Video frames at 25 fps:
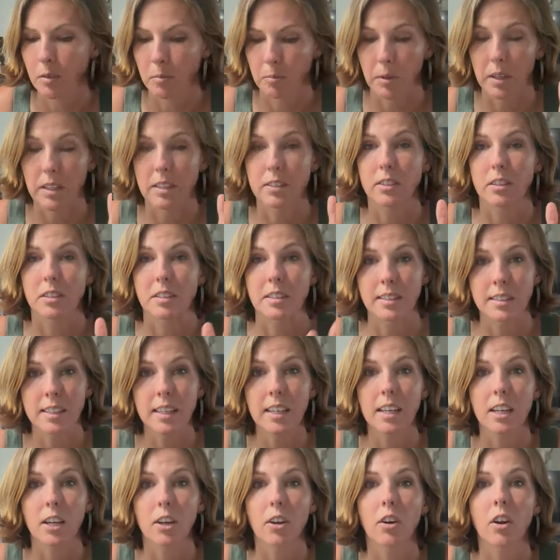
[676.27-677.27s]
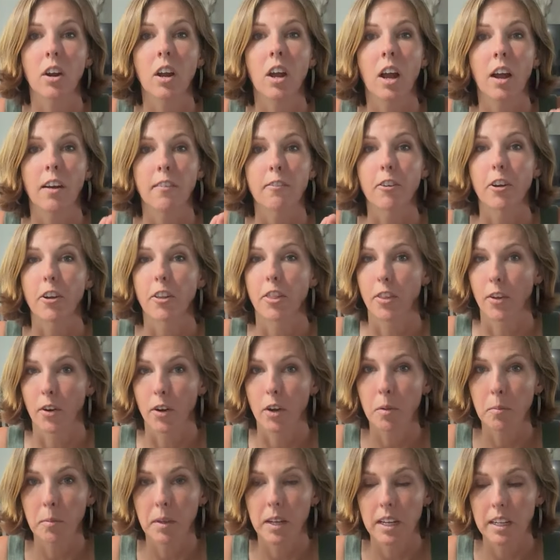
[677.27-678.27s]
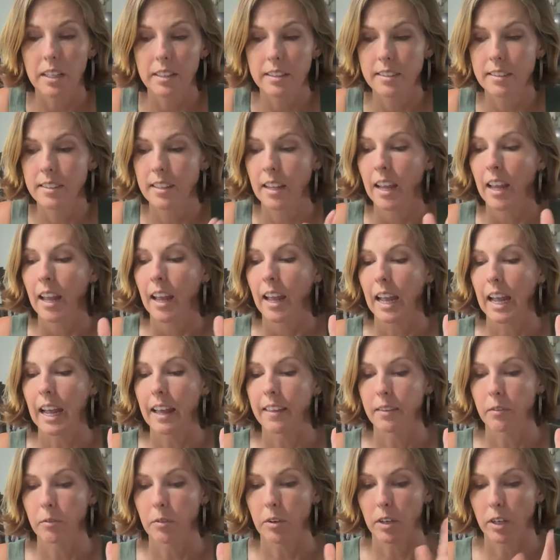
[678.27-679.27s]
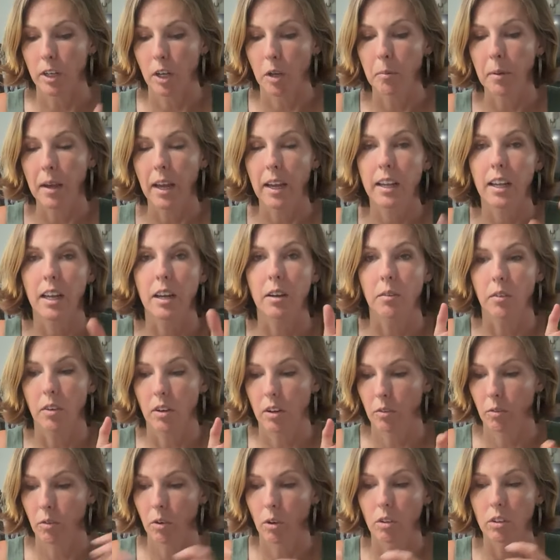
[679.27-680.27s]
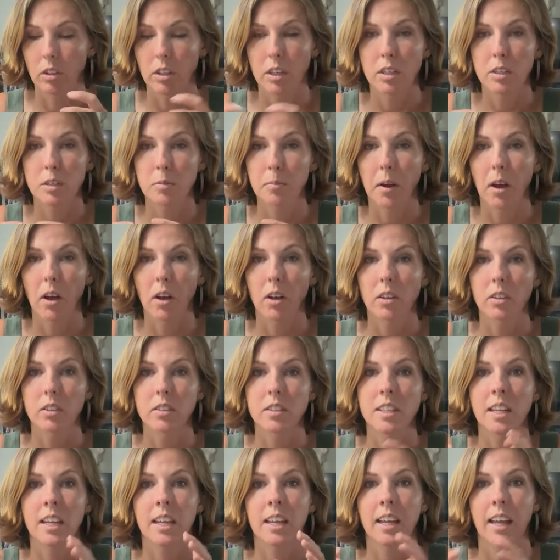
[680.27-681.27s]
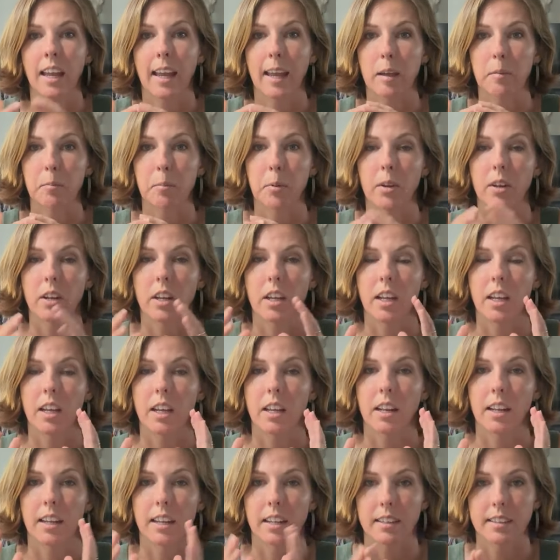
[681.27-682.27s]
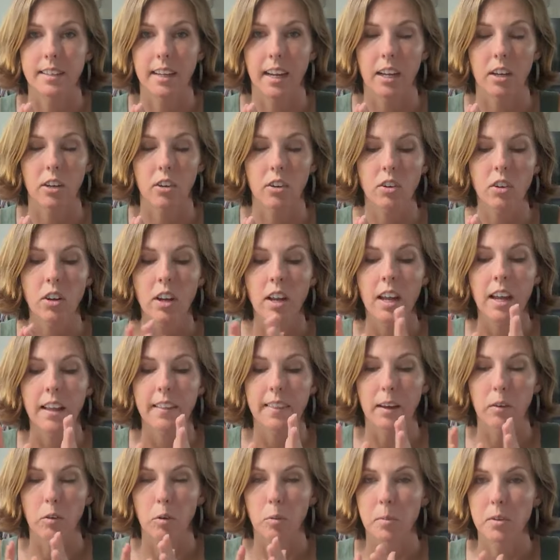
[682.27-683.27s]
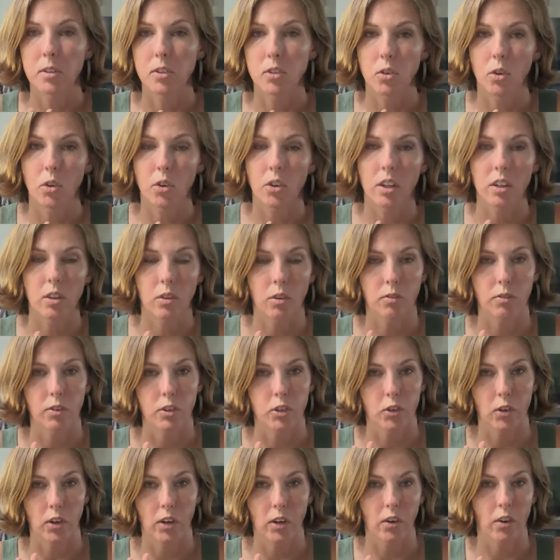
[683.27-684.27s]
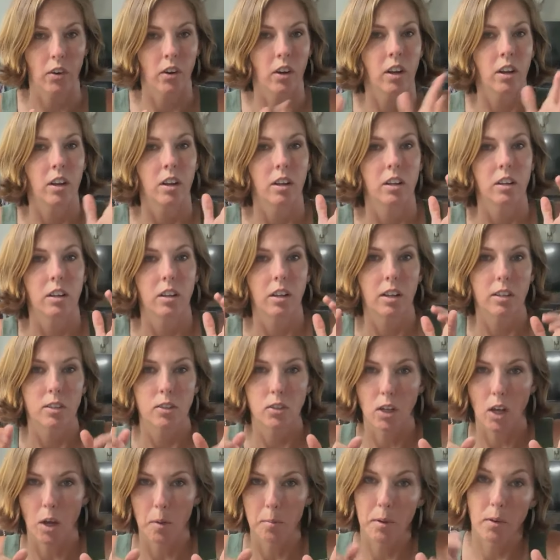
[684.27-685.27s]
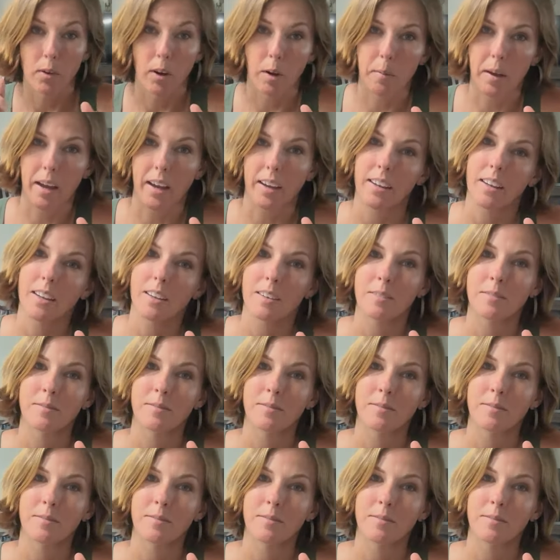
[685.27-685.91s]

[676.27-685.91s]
But it's gonna sit here for 30 minutes and then we're gonna come back and we're gonna roll it into balls and put it in a container that will be stored in the refrigerator. So I'll be right back.